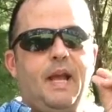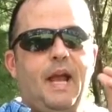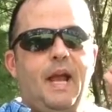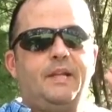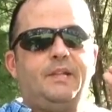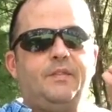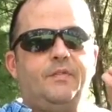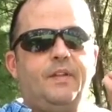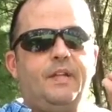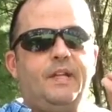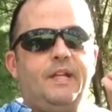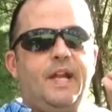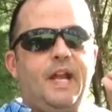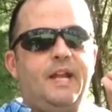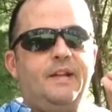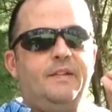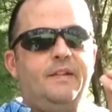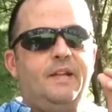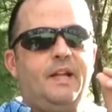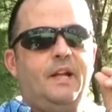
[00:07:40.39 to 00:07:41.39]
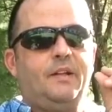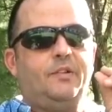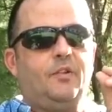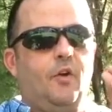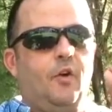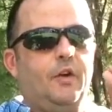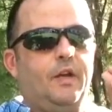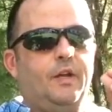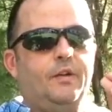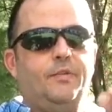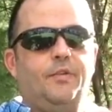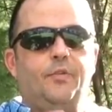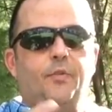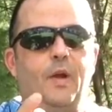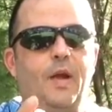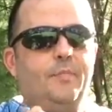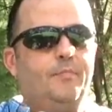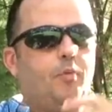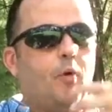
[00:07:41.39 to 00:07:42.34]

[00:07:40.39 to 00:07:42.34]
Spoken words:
actively engaging a target threat,